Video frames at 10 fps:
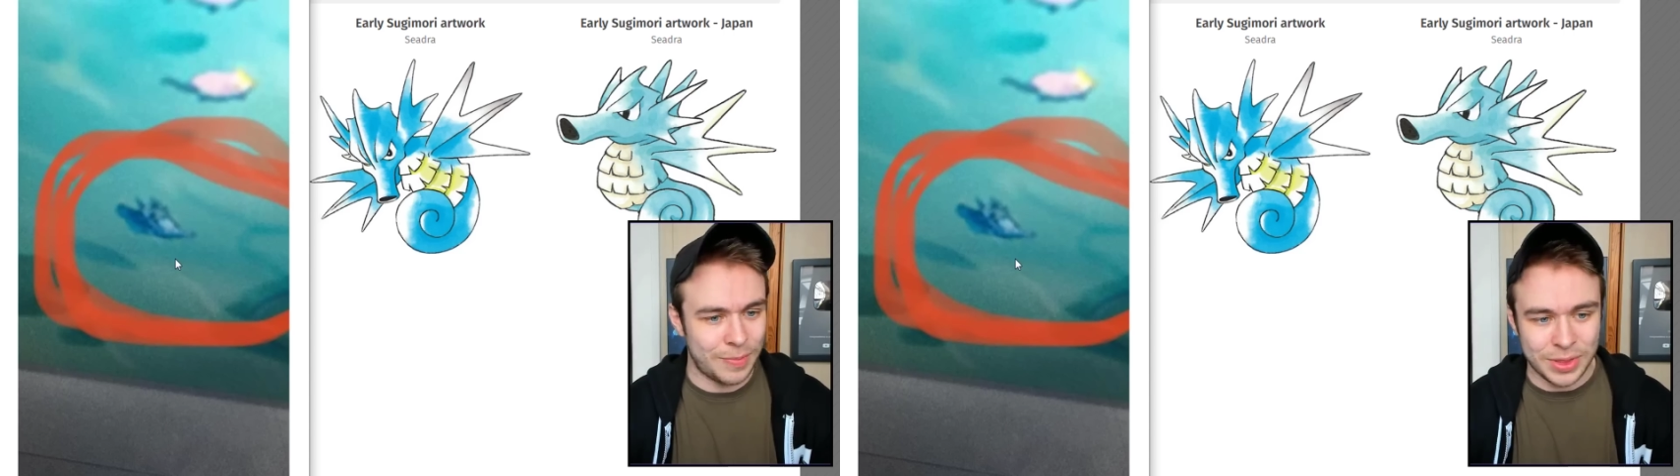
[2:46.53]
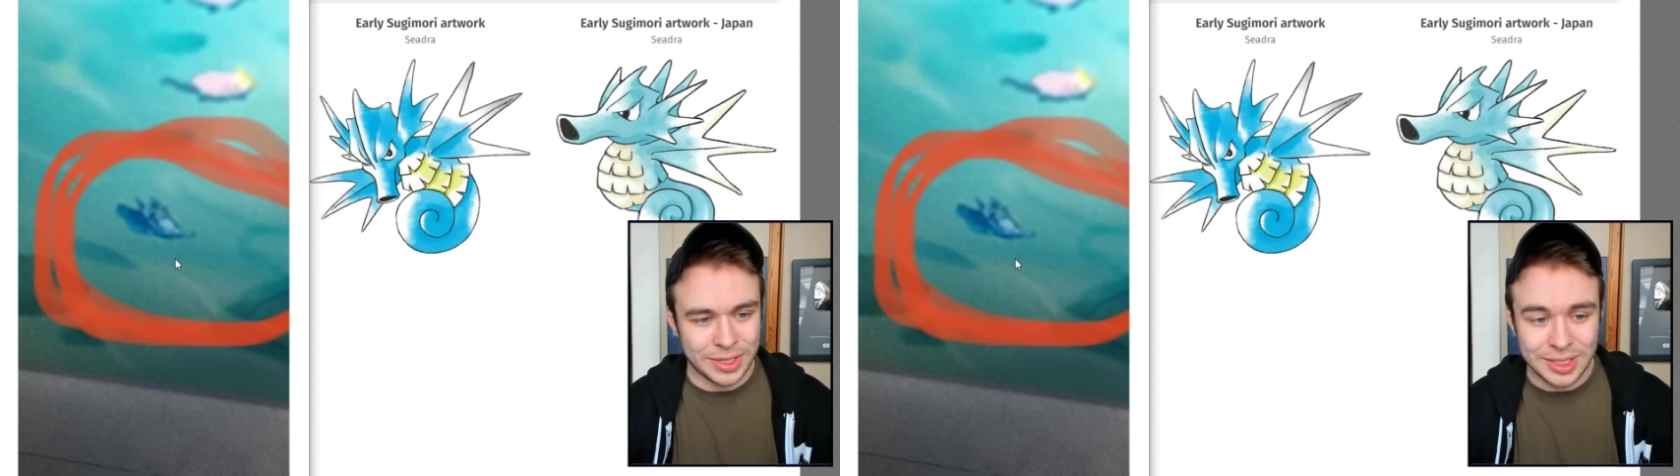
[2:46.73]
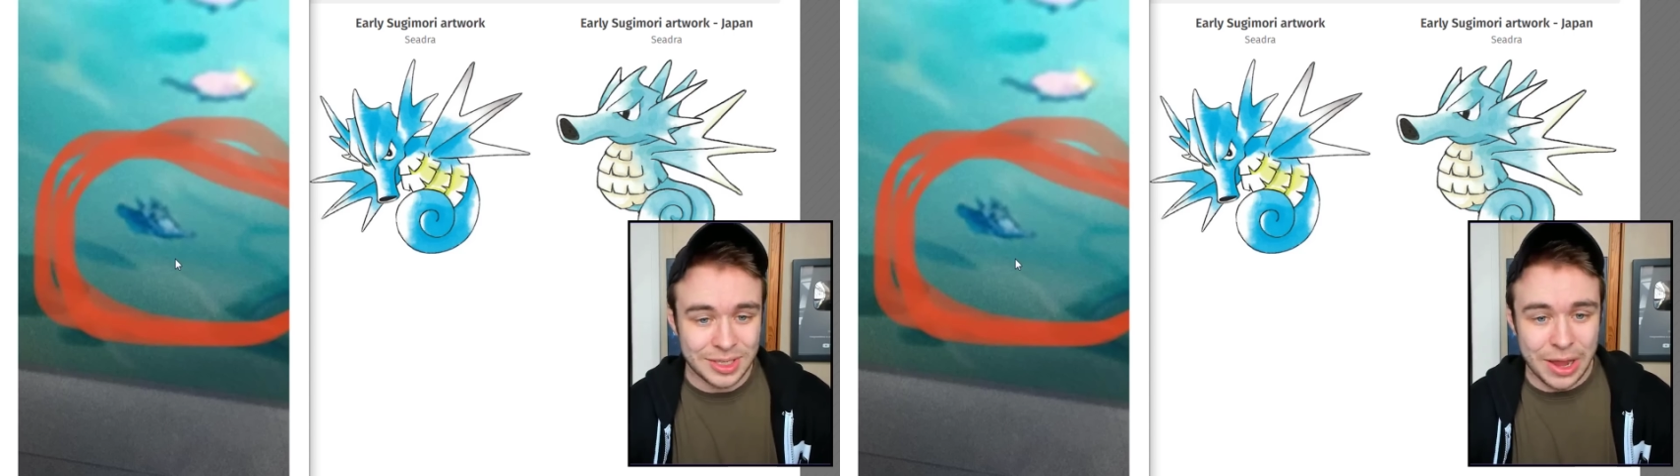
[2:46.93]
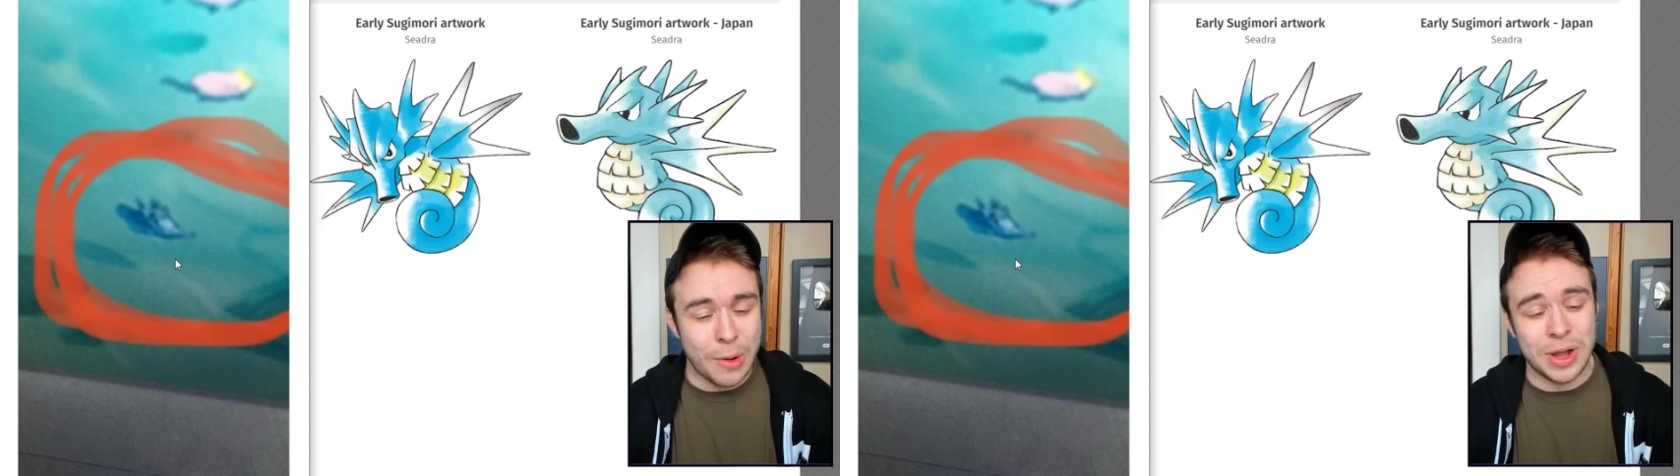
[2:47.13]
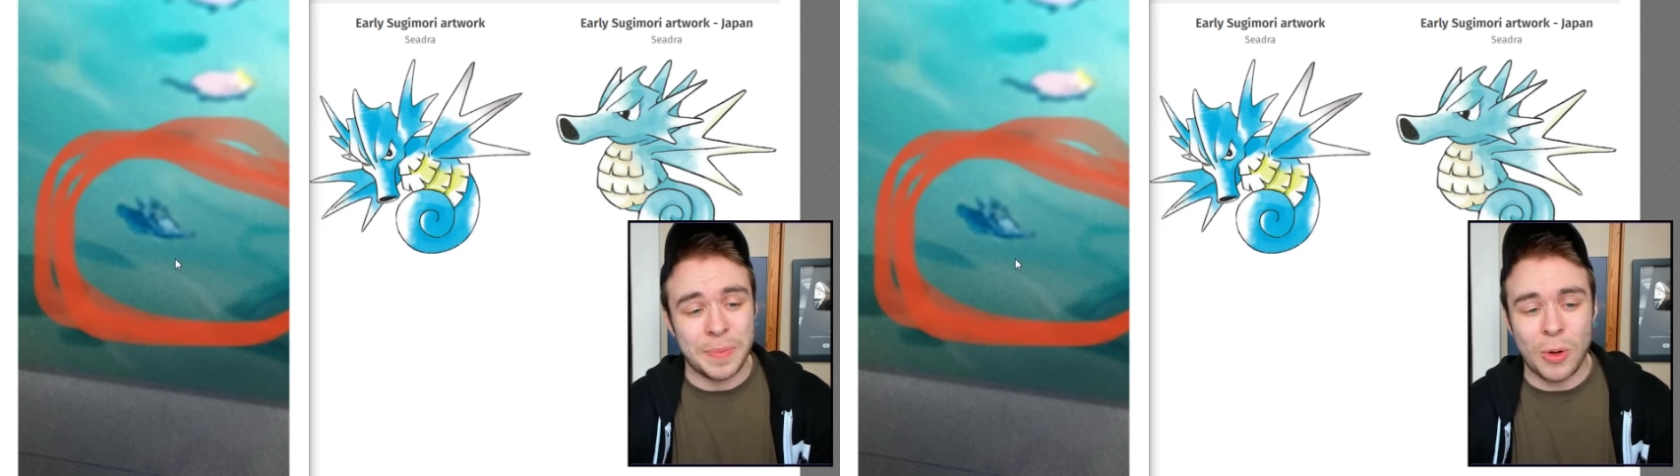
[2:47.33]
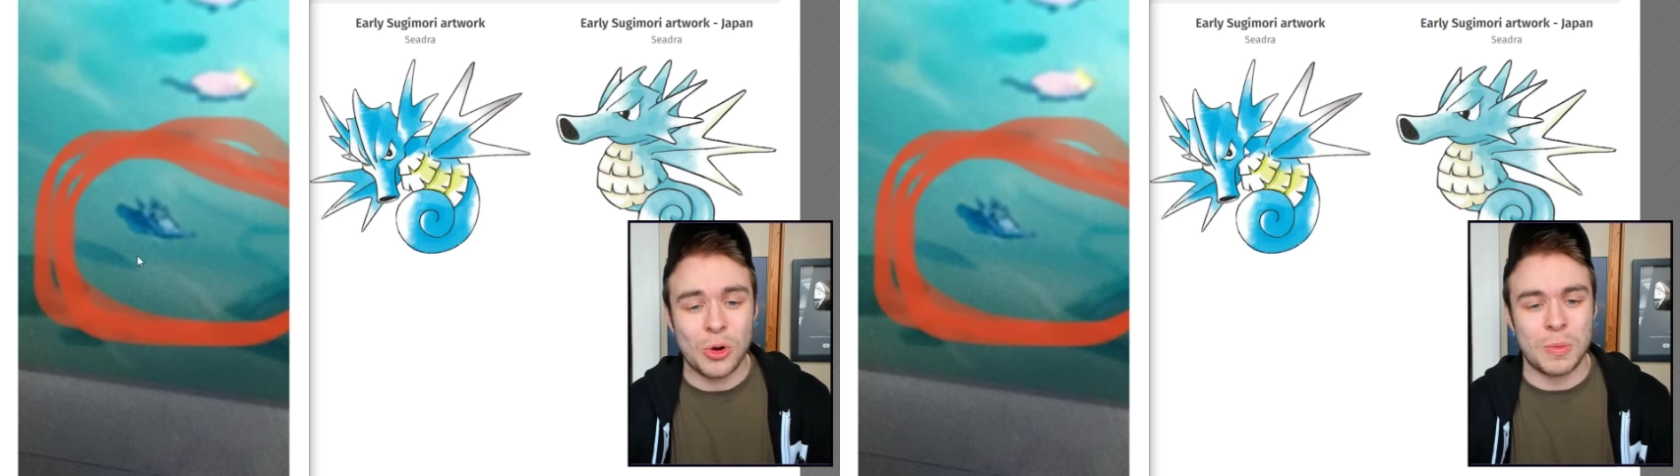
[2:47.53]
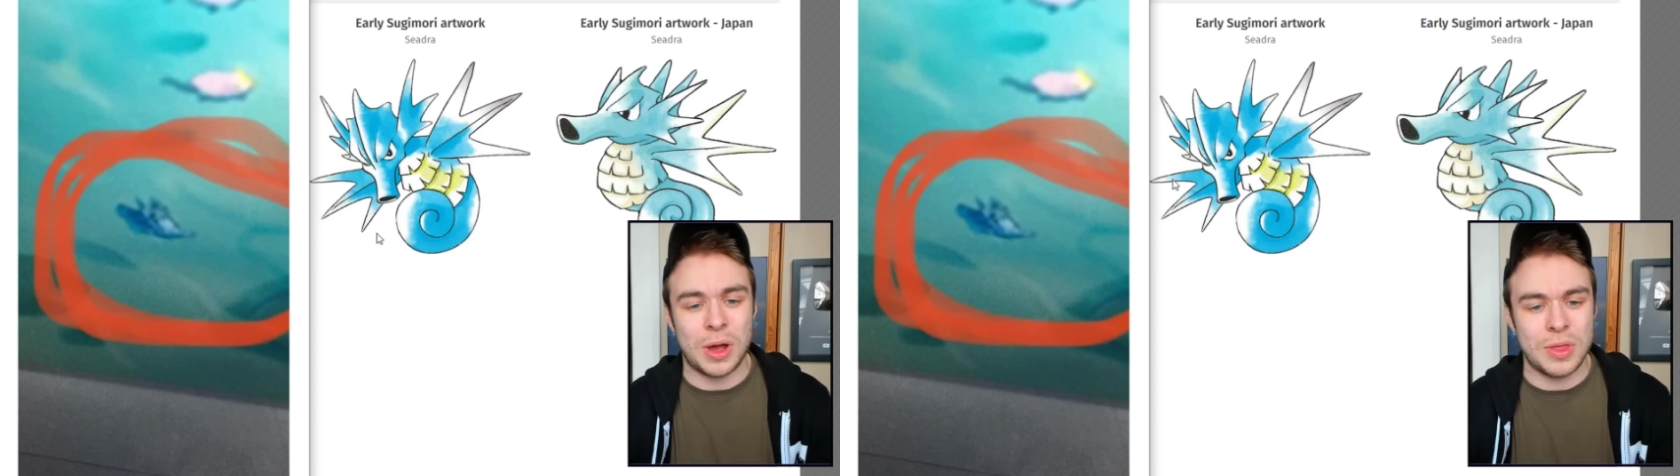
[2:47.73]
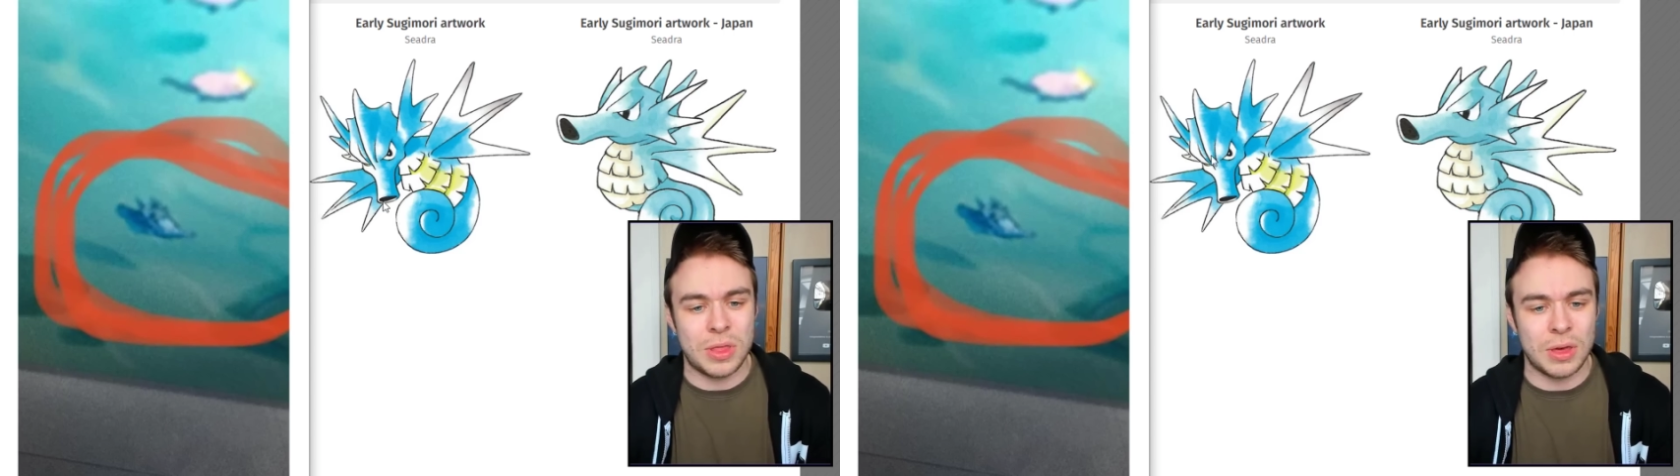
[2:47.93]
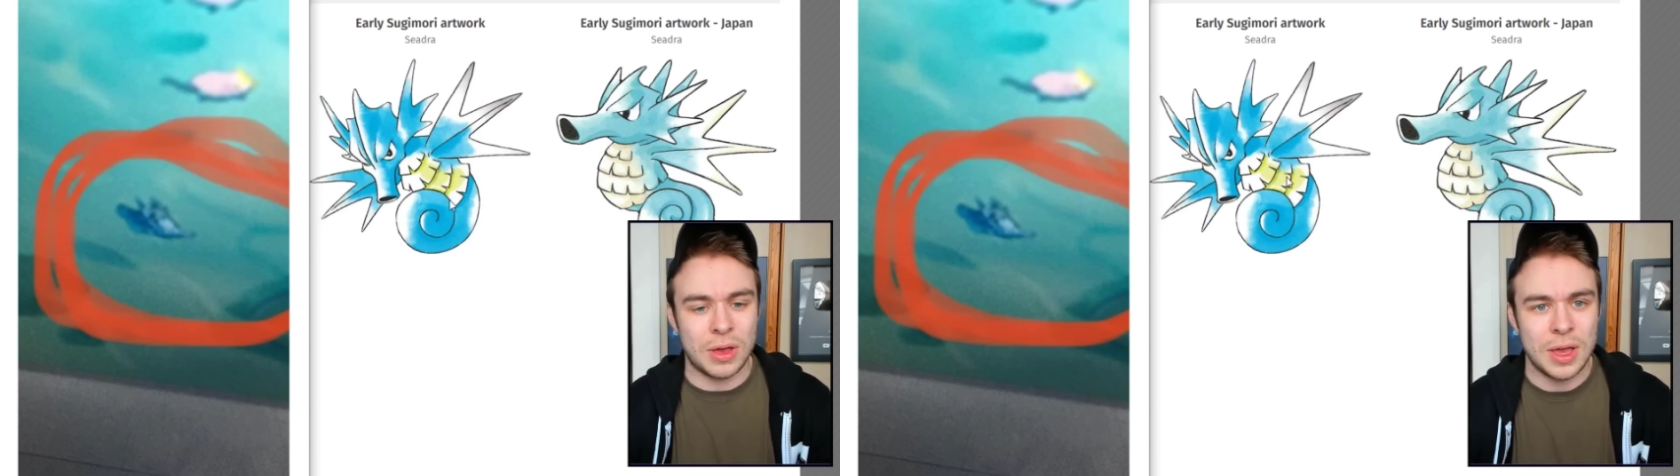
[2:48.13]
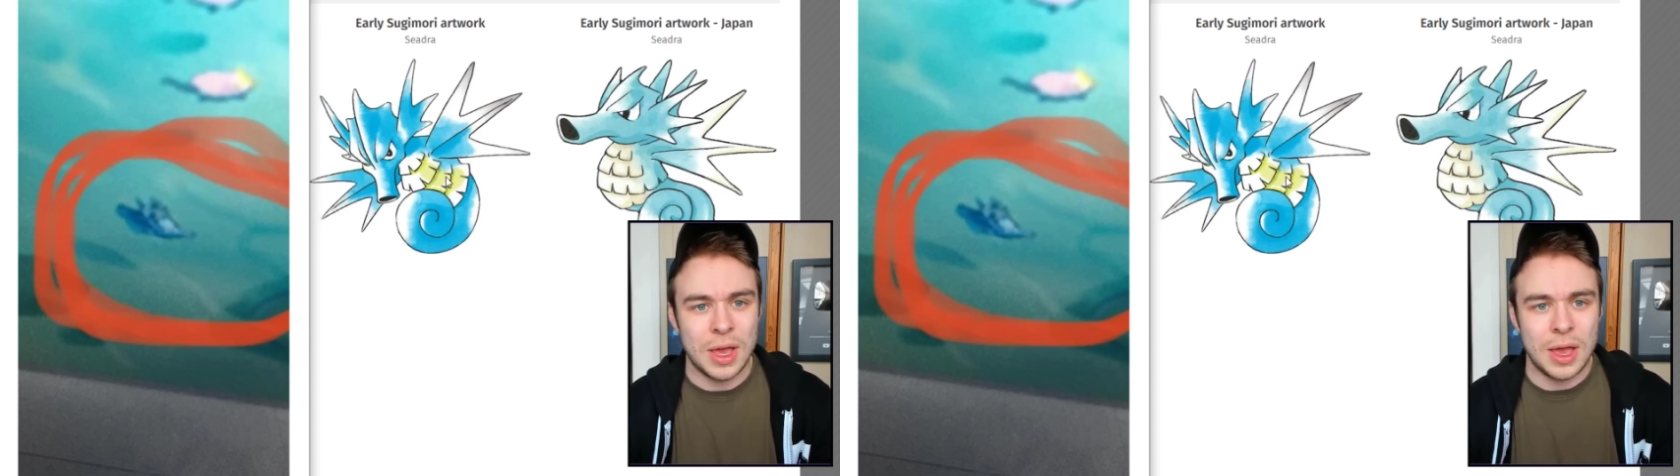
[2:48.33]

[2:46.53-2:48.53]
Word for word: but this is the only Pokemon that